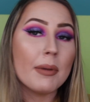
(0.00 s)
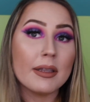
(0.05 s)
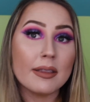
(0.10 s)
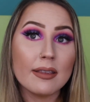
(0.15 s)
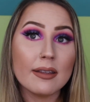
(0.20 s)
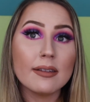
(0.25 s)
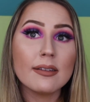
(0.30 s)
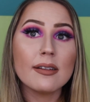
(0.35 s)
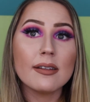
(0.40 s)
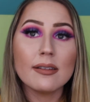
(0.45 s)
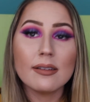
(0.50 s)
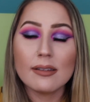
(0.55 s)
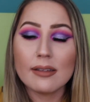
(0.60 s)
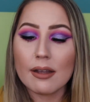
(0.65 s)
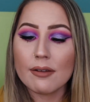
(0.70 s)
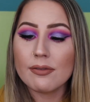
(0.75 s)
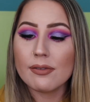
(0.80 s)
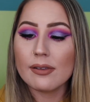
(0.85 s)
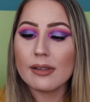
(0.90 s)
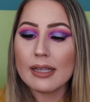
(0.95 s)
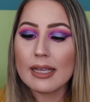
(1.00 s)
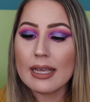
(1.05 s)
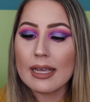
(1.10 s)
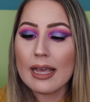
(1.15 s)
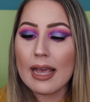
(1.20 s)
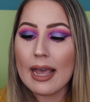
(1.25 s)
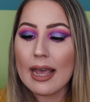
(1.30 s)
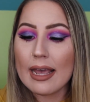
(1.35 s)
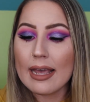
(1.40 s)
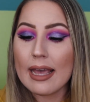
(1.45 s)
but this is definitely
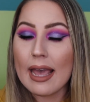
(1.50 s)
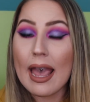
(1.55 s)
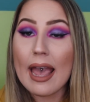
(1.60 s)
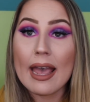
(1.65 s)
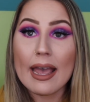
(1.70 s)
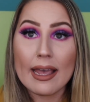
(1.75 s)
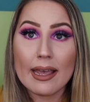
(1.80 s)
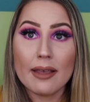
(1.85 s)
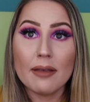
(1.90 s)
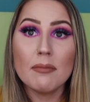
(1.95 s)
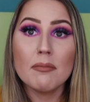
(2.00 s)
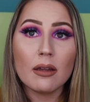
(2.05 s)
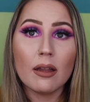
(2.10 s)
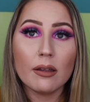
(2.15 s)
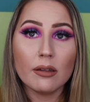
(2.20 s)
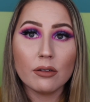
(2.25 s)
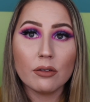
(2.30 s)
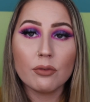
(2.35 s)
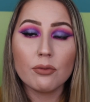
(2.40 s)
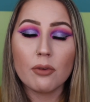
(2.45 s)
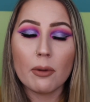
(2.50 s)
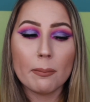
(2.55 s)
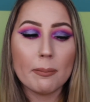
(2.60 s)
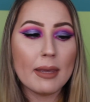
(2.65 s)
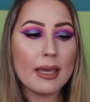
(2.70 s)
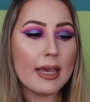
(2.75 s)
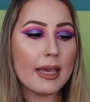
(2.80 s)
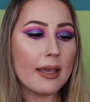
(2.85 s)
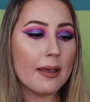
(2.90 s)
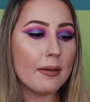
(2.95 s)
a plus from
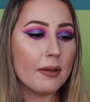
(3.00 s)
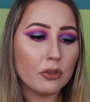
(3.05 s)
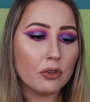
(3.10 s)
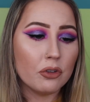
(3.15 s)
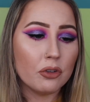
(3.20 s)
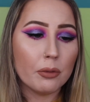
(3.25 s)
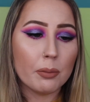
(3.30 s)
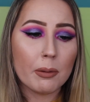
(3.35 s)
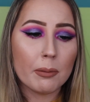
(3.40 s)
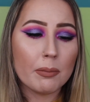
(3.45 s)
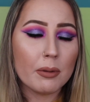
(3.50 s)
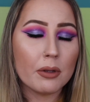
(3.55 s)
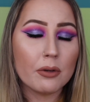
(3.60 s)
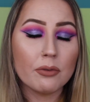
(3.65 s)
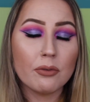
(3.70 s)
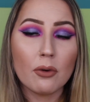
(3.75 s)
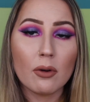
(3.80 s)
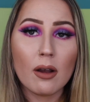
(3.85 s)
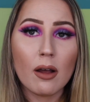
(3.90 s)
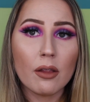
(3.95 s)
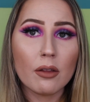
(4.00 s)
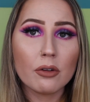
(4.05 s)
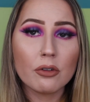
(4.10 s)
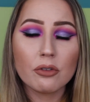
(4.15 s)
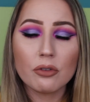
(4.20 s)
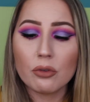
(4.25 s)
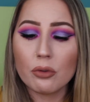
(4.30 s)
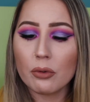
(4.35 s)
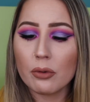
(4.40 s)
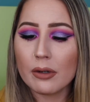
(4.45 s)
me. Super beautiful color
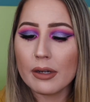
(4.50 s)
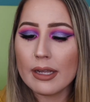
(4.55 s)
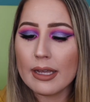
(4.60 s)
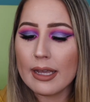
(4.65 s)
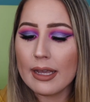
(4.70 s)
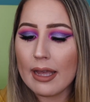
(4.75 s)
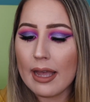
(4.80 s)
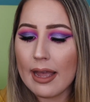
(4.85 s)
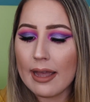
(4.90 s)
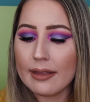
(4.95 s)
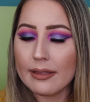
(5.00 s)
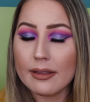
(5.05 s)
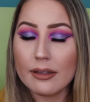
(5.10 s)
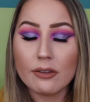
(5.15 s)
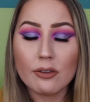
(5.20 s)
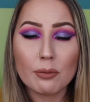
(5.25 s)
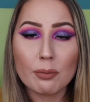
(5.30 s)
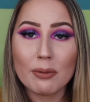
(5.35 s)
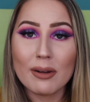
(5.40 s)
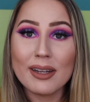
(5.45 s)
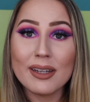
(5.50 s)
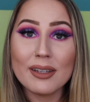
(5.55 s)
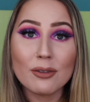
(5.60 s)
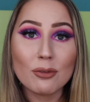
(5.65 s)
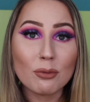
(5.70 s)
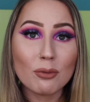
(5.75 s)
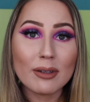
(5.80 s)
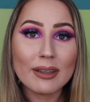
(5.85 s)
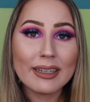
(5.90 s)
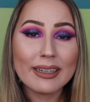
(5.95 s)
story, and this spray is
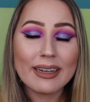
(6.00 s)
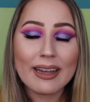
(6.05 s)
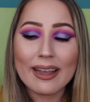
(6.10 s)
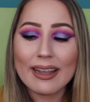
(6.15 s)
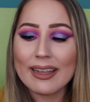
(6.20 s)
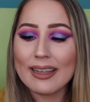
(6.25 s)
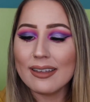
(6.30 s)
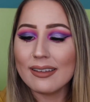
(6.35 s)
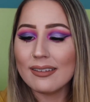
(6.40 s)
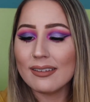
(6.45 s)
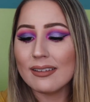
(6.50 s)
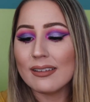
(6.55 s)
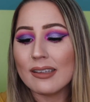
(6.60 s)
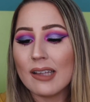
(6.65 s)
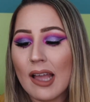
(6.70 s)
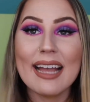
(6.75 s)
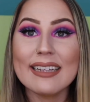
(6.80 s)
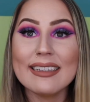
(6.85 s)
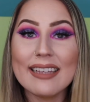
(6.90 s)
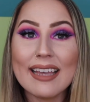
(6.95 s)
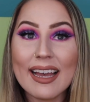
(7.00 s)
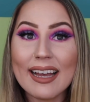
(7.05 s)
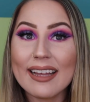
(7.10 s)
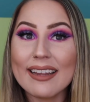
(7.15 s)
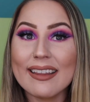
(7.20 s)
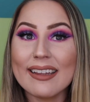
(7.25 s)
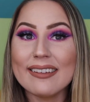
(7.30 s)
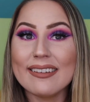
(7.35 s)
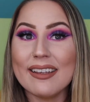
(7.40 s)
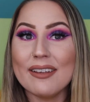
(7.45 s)
really nice. And yeah,
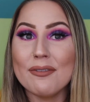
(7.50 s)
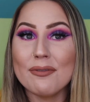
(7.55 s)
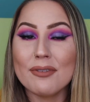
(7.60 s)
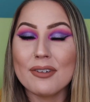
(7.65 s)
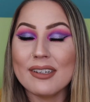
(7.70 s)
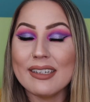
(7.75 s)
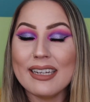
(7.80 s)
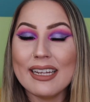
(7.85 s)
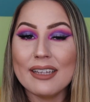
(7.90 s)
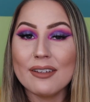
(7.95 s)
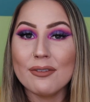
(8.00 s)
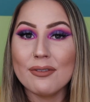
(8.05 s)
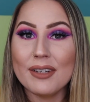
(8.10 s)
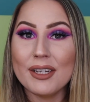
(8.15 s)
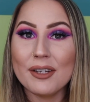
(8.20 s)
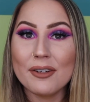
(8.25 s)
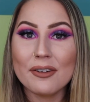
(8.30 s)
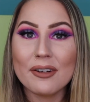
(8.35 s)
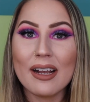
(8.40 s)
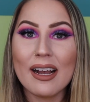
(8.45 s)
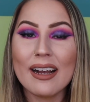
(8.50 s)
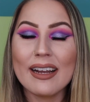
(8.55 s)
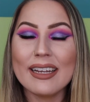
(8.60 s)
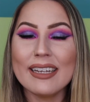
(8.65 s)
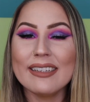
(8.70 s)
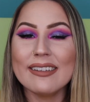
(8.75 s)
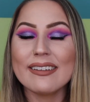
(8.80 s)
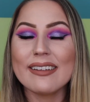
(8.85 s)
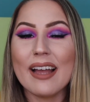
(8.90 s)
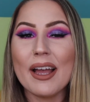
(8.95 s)
that's it for today's video,
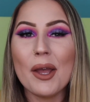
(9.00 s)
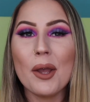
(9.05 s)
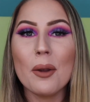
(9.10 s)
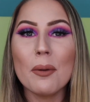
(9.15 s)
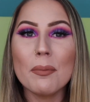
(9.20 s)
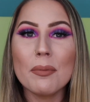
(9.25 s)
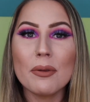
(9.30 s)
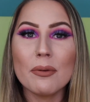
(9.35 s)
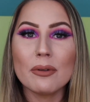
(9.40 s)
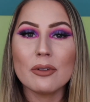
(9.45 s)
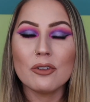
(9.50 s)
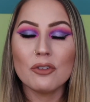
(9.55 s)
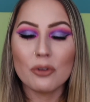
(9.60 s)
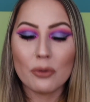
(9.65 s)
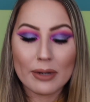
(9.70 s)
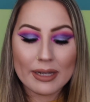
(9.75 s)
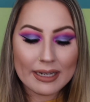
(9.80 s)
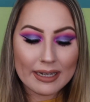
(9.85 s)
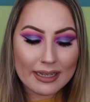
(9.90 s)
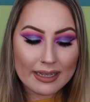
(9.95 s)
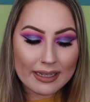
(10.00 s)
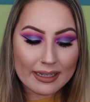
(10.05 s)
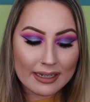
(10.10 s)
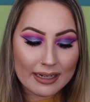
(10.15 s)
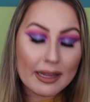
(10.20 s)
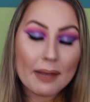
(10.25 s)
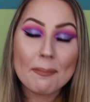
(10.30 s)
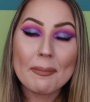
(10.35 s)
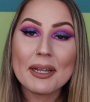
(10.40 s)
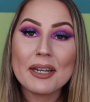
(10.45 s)
guys. I hope you enjoyed it.
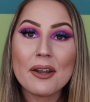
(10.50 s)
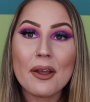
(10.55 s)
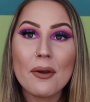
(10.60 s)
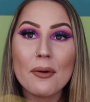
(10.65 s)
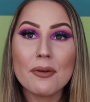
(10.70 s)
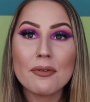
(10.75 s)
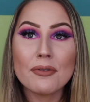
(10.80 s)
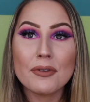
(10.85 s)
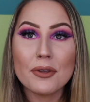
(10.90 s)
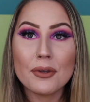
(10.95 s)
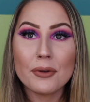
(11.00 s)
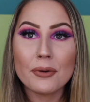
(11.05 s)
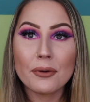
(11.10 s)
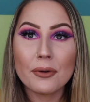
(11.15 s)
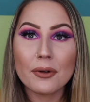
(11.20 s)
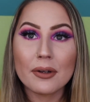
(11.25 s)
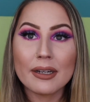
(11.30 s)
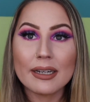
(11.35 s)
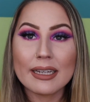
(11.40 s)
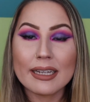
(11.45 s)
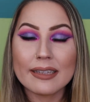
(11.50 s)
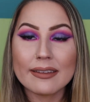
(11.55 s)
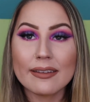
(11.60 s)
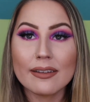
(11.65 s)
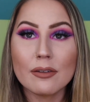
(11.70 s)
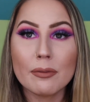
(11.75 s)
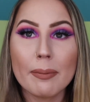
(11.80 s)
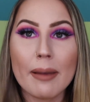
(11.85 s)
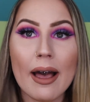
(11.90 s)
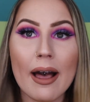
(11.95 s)
Let me know if you're gonna get
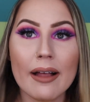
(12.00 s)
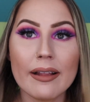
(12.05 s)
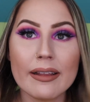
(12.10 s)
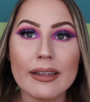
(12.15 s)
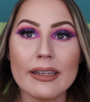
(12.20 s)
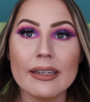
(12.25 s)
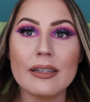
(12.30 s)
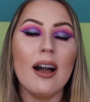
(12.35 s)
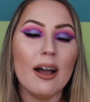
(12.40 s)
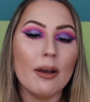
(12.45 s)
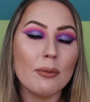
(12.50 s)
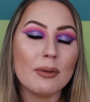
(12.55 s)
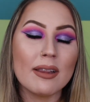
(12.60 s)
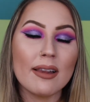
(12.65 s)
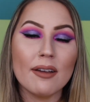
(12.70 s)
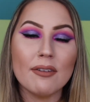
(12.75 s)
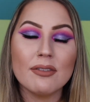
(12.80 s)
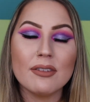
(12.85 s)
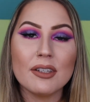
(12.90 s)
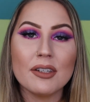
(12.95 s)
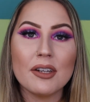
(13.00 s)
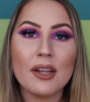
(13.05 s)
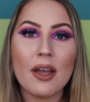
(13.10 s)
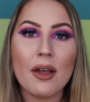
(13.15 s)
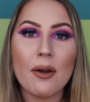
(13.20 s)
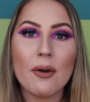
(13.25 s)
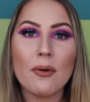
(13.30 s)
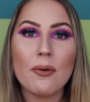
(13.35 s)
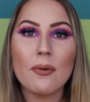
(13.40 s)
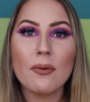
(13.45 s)
this palette. I would love to
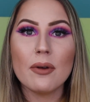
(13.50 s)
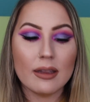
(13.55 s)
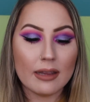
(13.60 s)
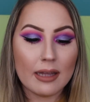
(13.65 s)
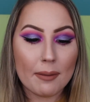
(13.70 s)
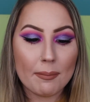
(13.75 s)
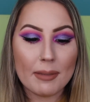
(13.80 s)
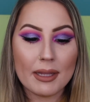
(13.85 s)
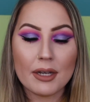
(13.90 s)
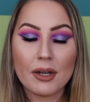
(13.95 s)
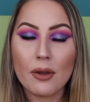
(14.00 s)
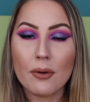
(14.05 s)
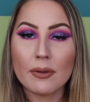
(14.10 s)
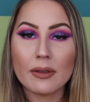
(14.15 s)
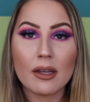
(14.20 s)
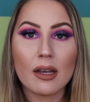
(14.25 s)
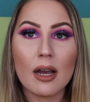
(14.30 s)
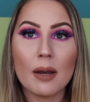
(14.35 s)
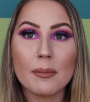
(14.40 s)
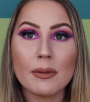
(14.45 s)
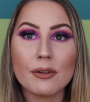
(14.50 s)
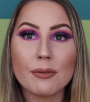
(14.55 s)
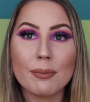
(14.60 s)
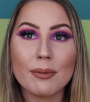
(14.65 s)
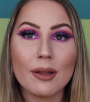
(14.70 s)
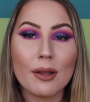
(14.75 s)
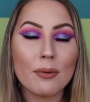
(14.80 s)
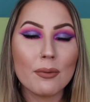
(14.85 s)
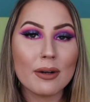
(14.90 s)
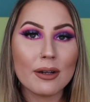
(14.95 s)
know. Let me know in the comments
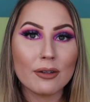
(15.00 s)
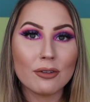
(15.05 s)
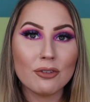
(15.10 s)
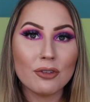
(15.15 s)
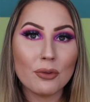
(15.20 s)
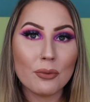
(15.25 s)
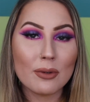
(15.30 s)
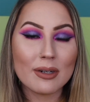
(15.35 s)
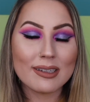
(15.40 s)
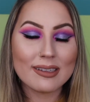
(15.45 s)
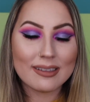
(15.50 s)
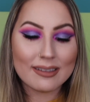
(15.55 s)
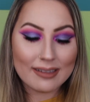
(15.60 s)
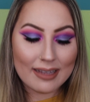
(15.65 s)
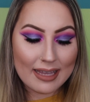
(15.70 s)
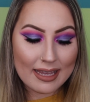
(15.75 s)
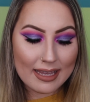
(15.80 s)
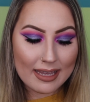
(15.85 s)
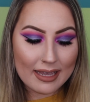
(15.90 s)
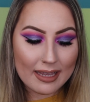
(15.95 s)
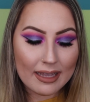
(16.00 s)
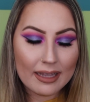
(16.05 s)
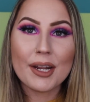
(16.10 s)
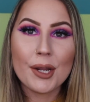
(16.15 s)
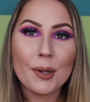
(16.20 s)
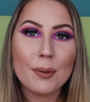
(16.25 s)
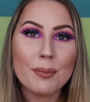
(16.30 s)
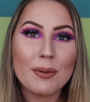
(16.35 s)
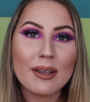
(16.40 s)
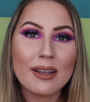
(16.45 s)
below what else you want to see. But I
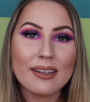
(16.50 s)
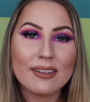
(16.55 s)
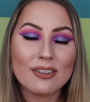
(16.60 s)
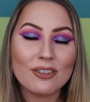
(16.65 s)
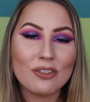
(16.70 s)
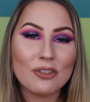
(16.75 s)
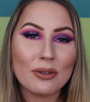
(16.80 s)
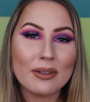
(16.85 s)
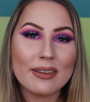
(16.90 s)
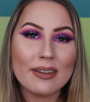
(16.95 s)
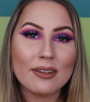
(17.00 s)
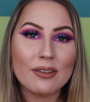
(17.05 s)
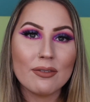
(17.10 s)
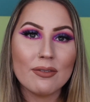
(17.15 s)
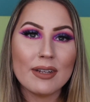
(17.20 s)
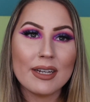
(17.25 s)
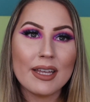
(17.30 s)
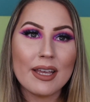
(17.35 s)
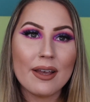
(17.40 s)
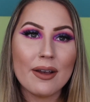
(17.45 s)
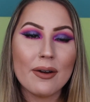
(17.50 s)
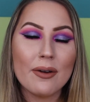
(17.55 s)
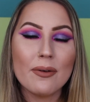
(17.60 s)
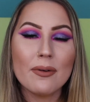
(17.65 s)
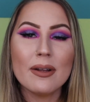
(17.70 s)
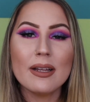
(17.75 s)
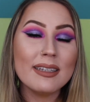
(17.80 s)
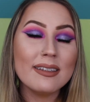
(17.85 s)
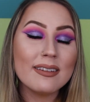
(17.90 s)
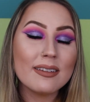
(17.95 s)
hope you guys enjoyed this
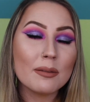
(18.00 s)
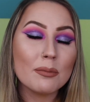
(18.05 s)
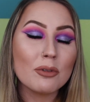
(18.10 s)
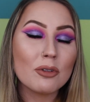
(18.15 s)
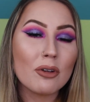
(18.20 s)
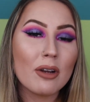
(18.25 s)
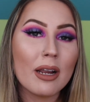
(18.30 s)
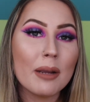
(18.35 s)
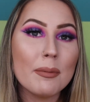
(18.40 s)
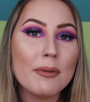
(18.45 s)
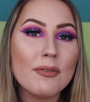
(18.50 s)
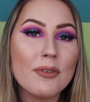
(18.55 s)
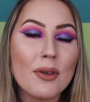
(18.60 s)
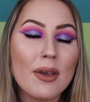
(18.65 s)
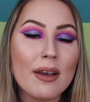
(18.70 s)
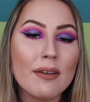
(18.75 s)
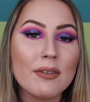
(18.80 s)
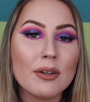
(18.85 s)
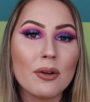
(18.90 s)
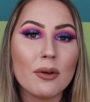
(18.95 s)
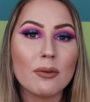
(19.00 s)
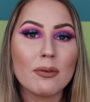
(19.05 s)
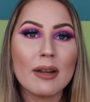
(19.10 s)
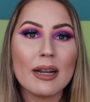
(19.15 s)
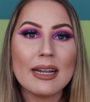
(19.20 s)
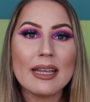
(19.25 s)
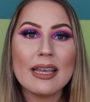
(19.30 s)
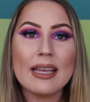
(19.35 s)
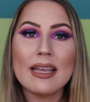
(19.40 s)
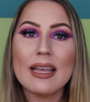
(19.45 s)
video. Please subscribe if you haven't
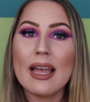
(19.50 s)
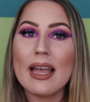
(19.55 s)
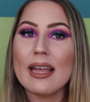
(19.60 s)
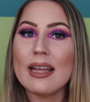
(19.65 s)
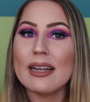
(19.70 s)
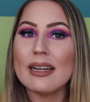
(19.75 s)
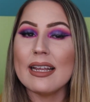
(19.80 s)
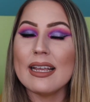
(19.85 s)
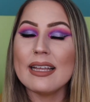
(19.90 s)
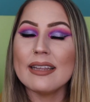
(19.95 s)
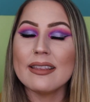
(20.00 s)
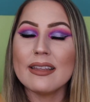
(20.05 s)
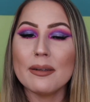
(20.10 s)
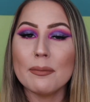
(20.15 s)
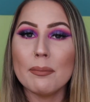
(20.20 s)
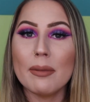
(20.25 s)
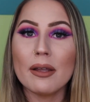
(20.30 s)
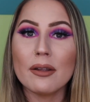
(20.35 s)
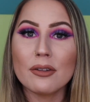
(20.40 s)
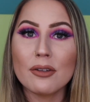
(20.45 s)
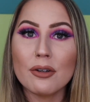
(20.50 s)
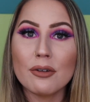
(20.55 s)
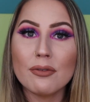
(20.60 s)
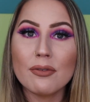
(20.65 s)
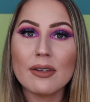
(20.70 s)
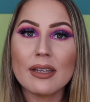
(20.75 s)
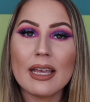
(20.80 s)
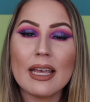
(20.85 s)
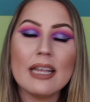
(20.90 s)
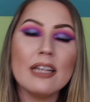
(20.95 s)
already, and hit the bell
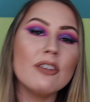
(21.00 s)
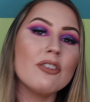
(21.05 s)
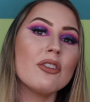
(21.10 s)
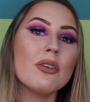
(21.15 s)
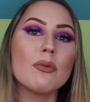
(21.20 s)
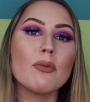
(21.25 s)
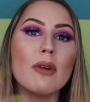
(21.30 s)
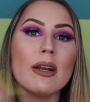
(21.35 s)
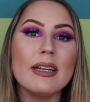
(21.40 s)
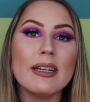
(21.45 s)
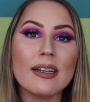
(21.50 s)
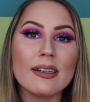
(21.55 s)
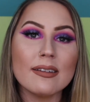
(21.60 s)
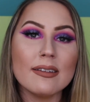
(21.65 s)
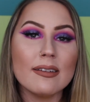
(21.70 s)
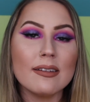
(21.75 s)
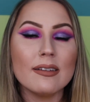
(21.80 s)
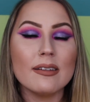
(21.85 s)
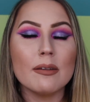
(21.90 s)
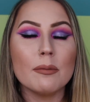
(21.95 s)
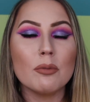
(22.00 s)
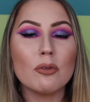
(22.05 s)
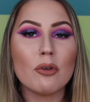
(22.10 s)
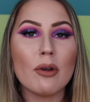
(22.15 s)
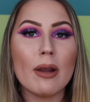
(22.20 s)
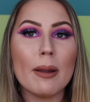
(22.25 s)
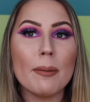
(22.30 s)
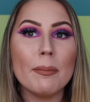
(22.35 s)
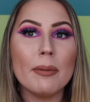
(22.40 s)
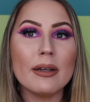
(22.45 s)
notification right next to the
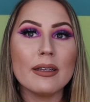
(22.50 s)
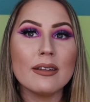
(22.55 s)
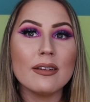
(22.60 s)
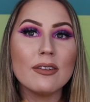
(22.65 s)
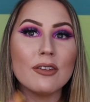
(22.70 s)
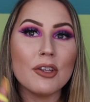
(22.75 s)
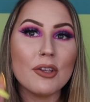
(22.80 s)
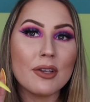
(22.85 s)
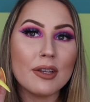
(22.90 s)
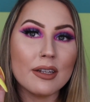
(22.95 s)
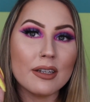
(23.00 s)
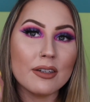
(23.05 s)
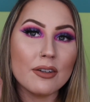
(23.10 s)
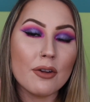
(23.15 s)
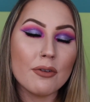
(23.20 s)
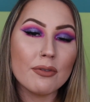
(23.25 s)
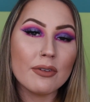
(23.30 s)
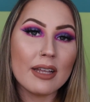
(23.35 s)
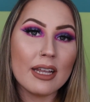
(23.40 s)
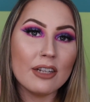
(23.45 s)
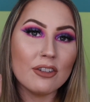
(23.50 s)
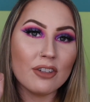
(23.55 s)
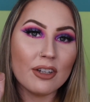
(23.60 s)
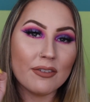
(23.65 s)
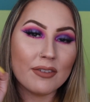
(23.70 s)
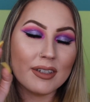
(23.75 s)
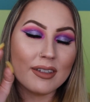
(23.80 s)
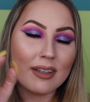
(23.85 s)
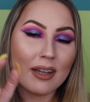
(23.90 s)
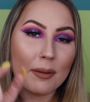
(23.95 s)
subscribe button so you get a notification
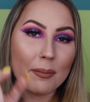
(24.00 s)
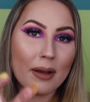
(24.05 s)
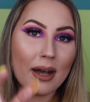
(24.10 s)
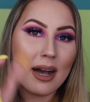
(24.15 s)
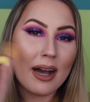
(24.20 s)
every time